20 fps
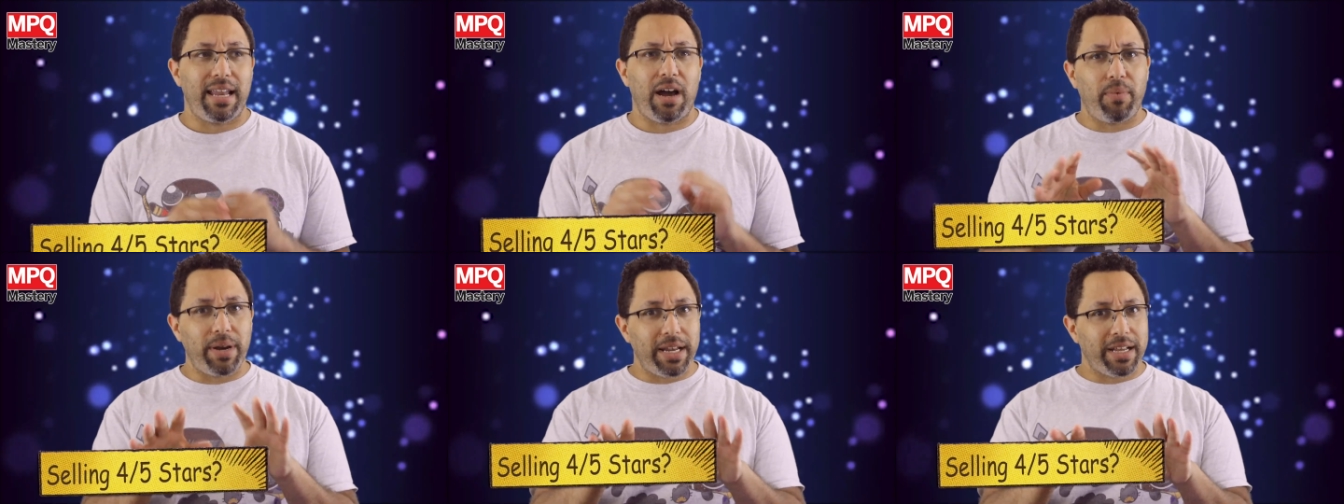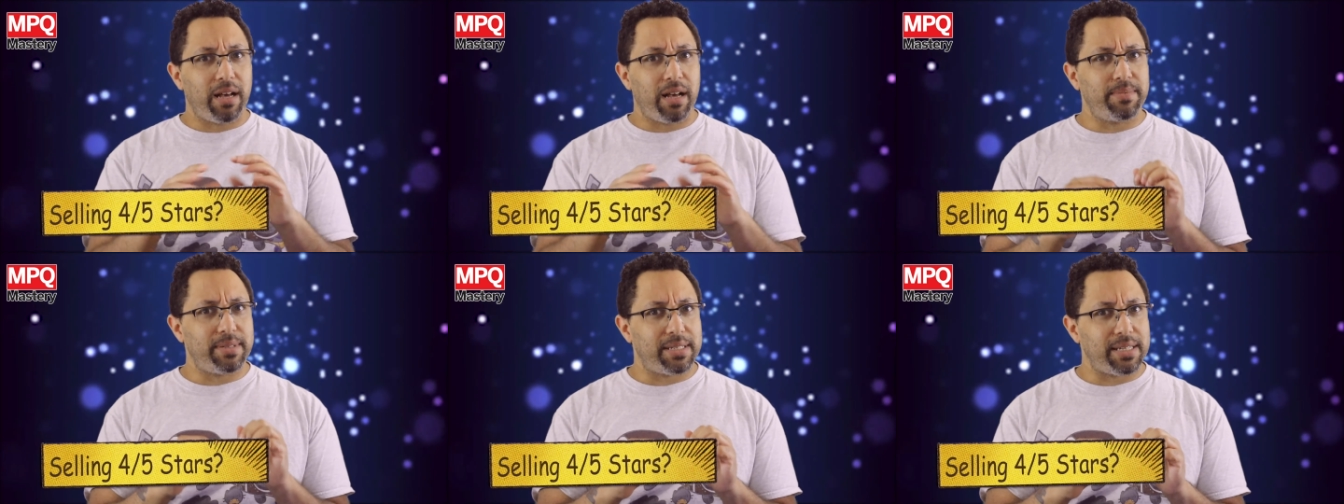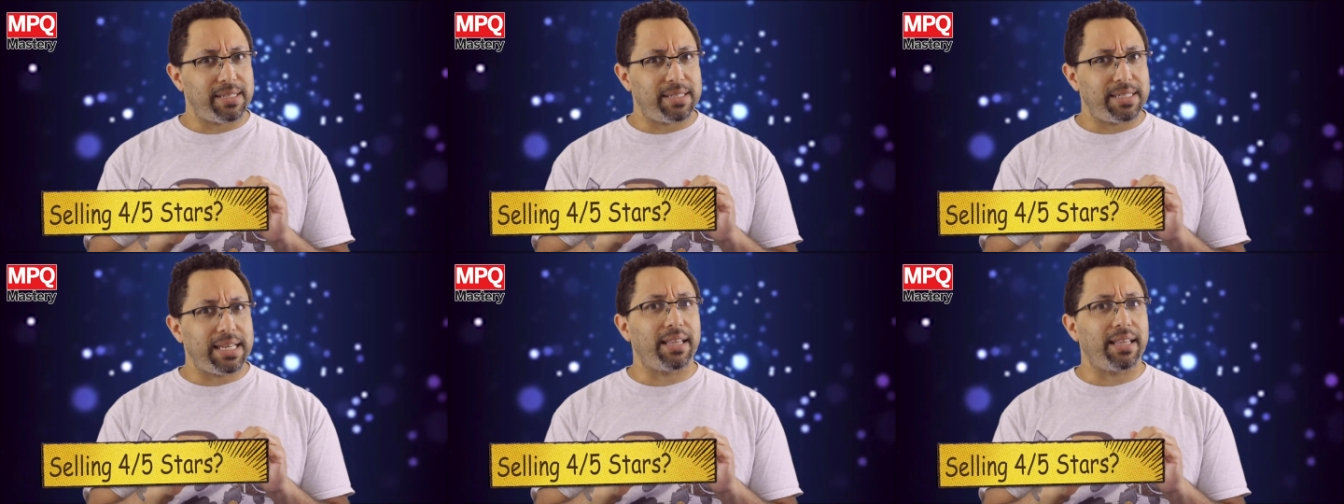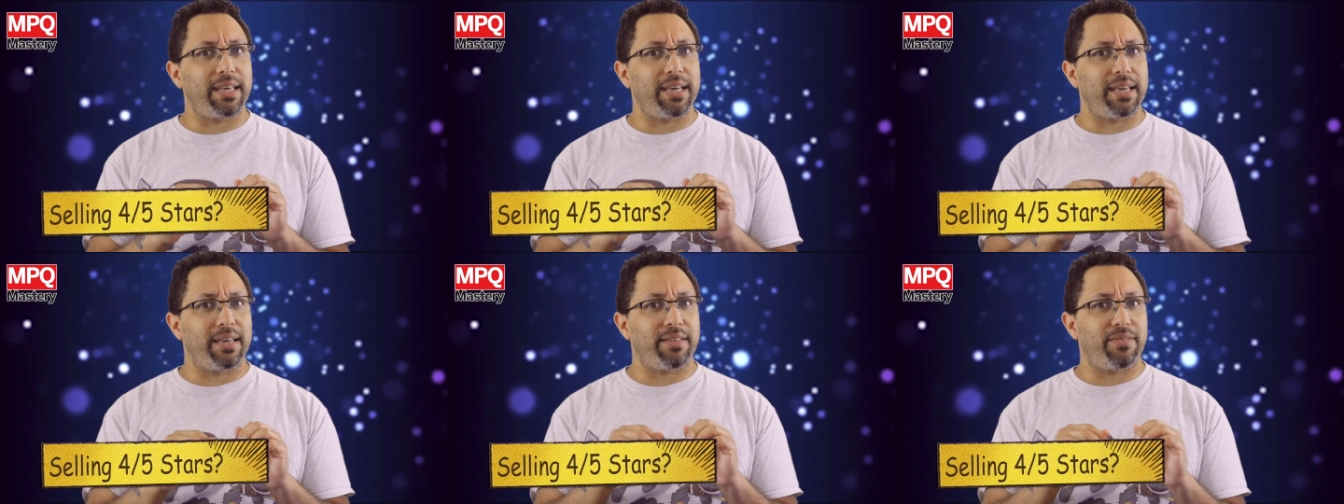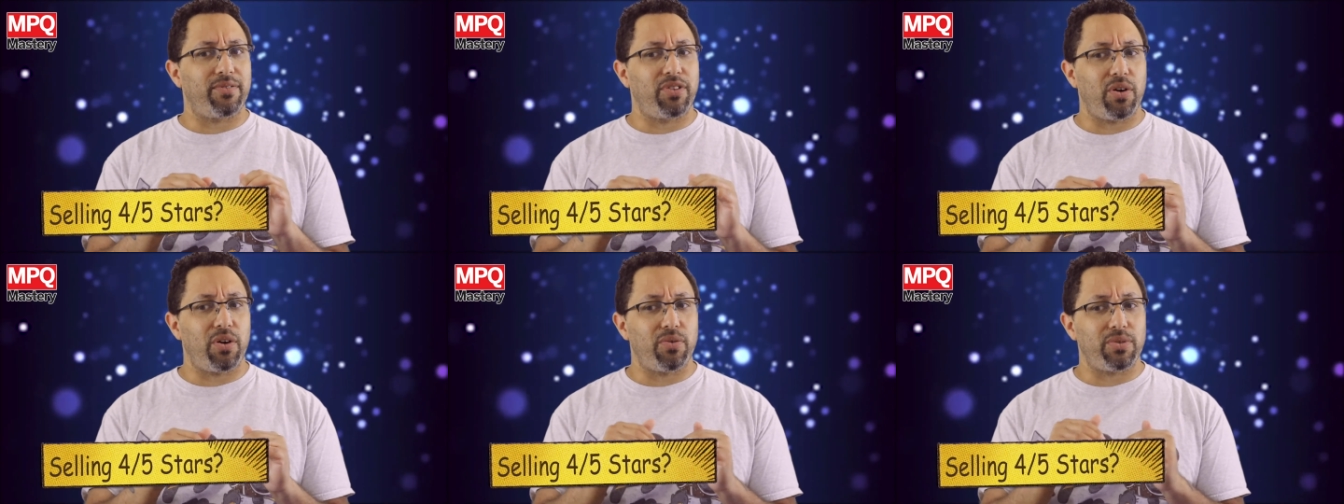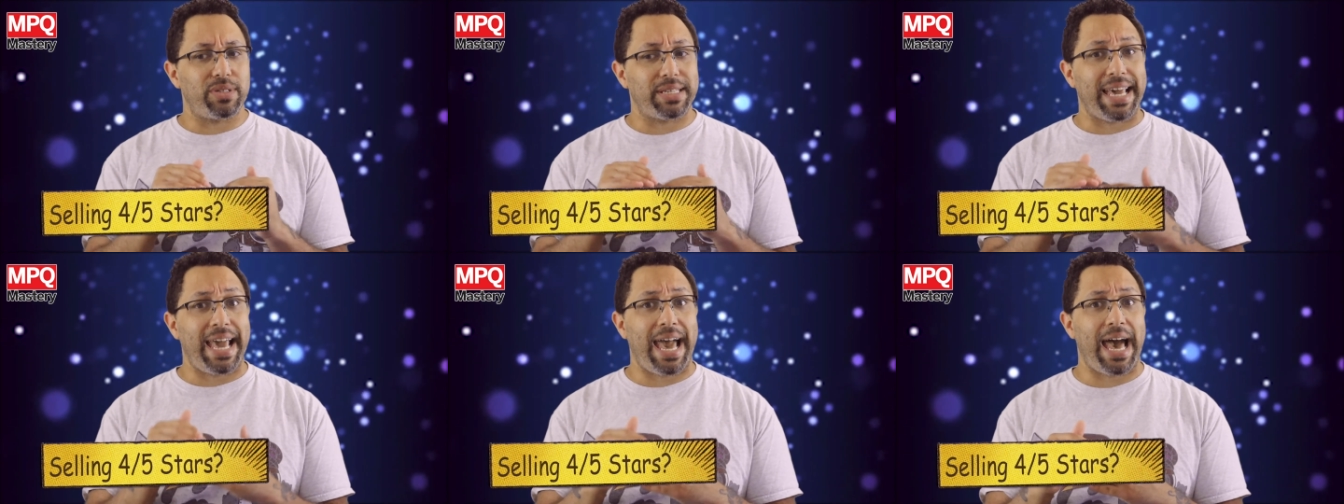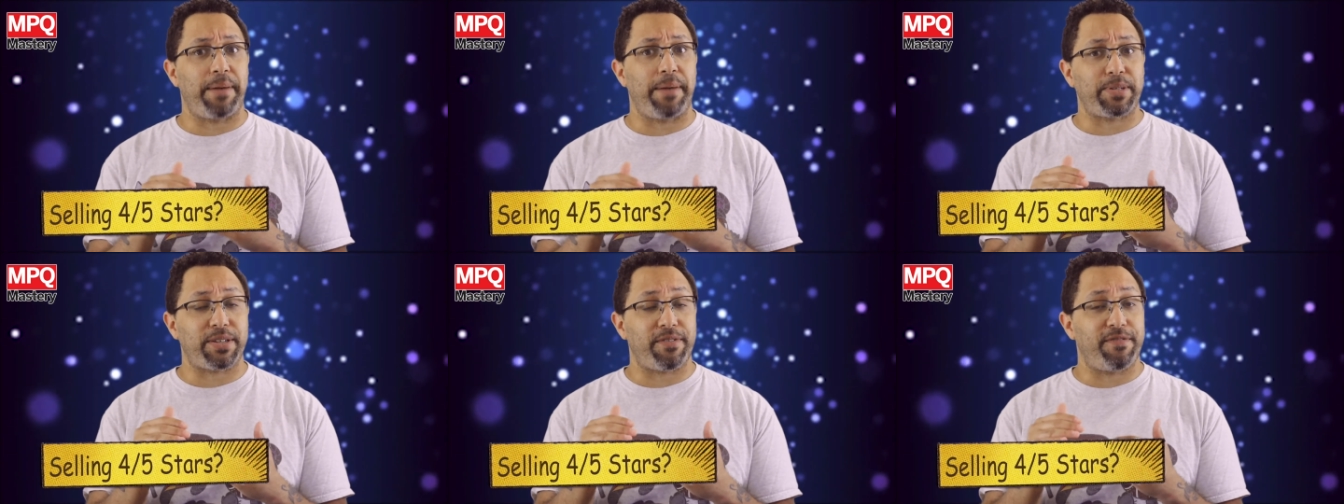Now when it comes to selling those
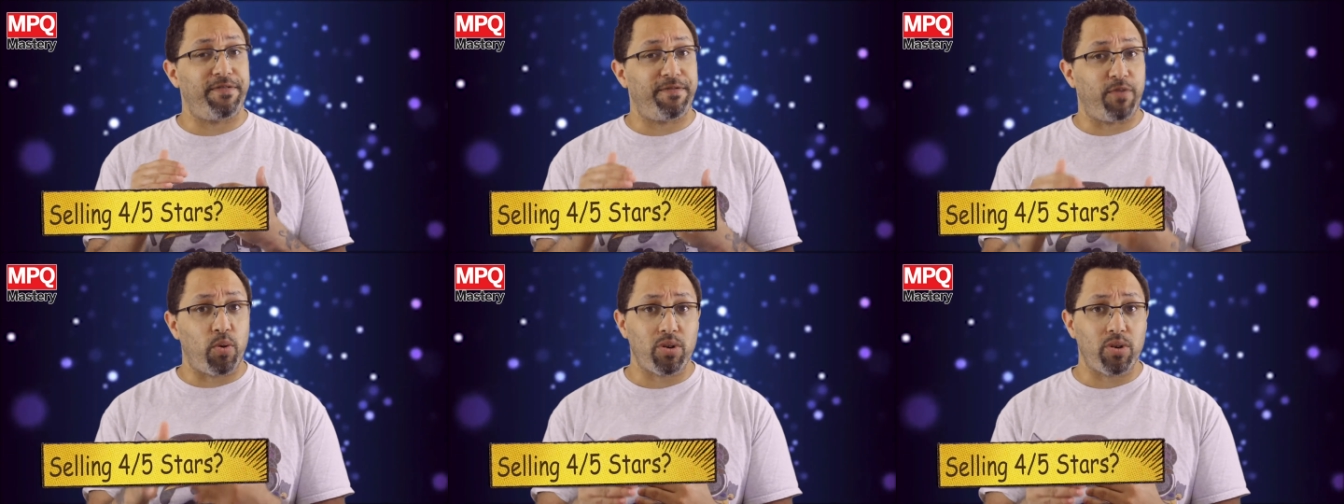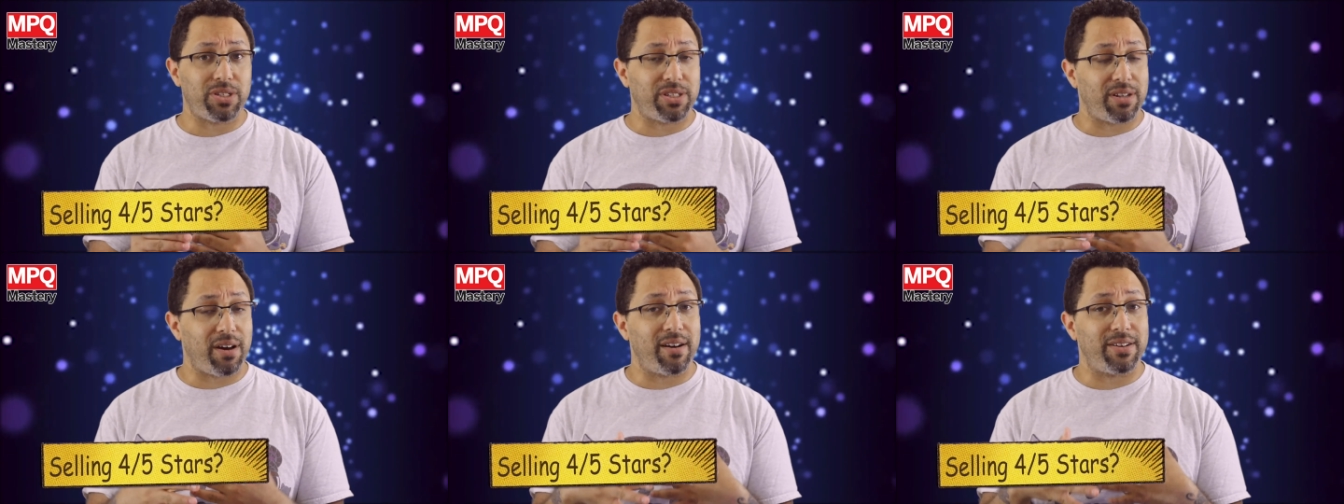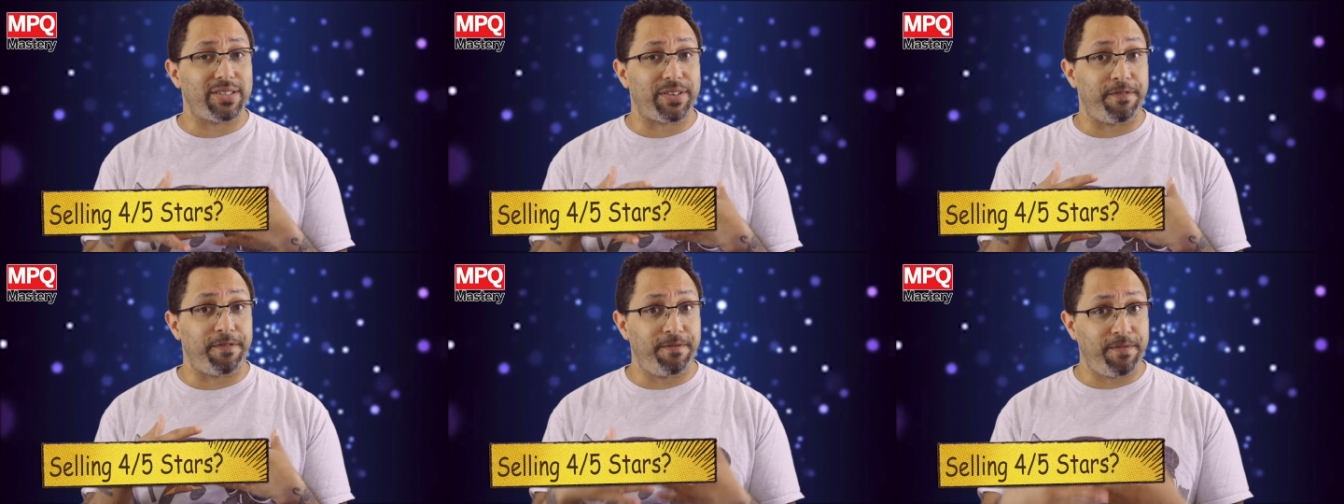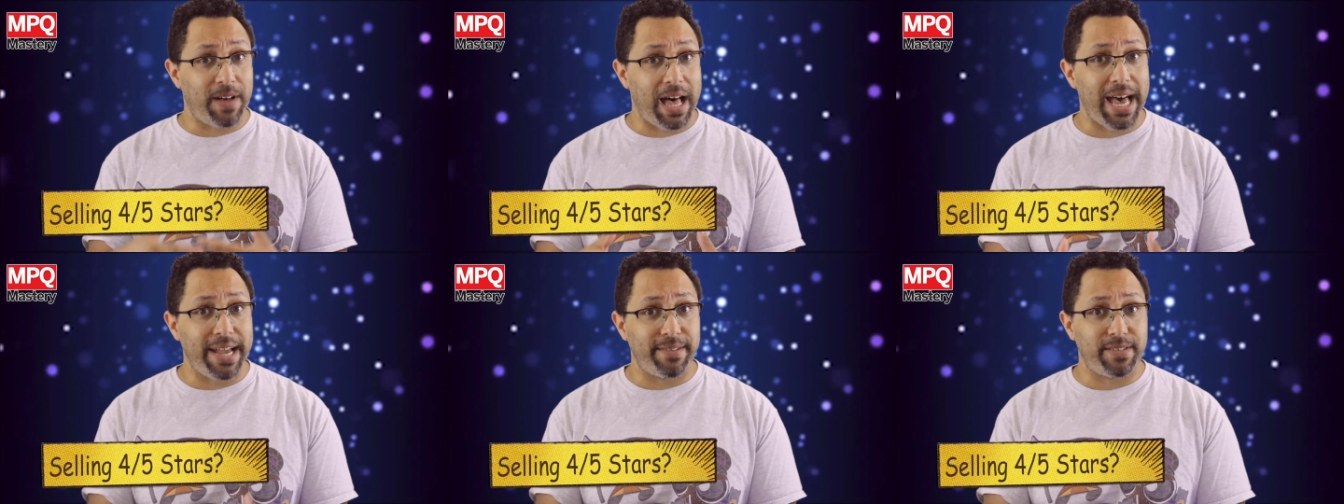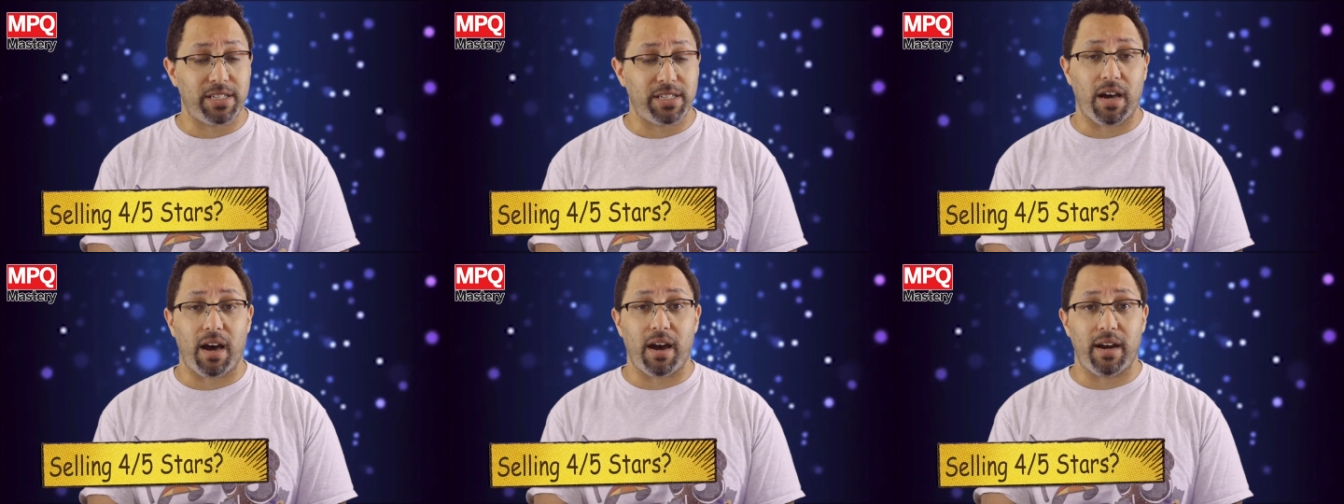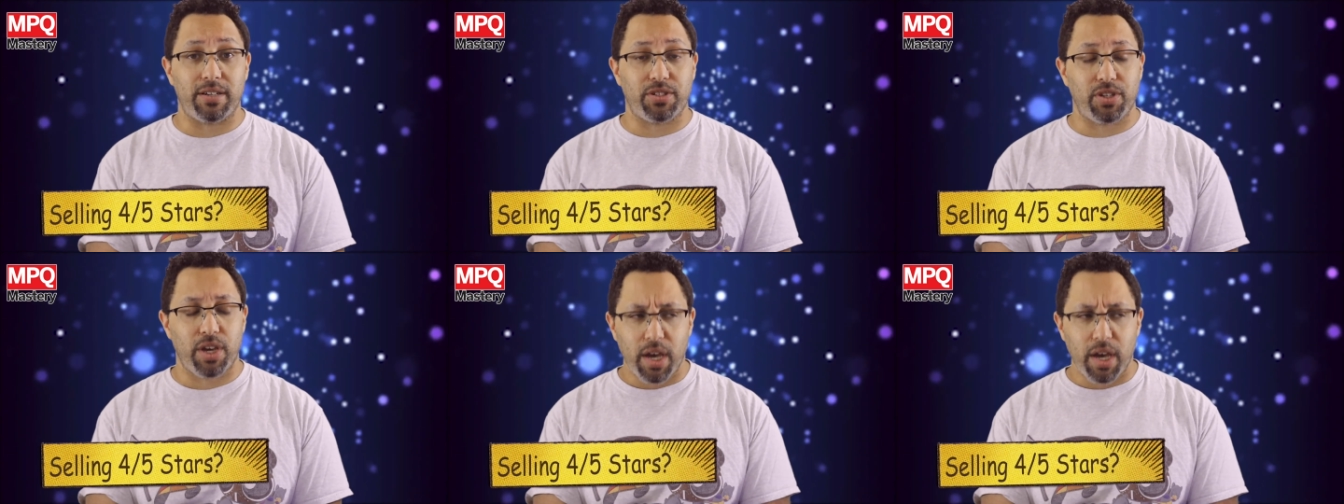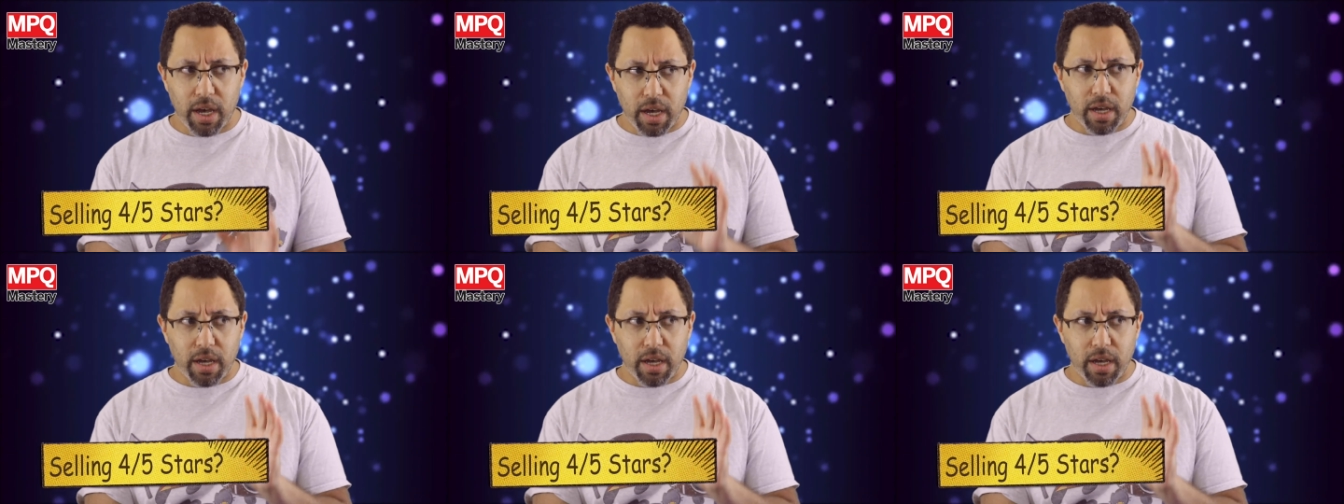capped 4 stars and 5 stars,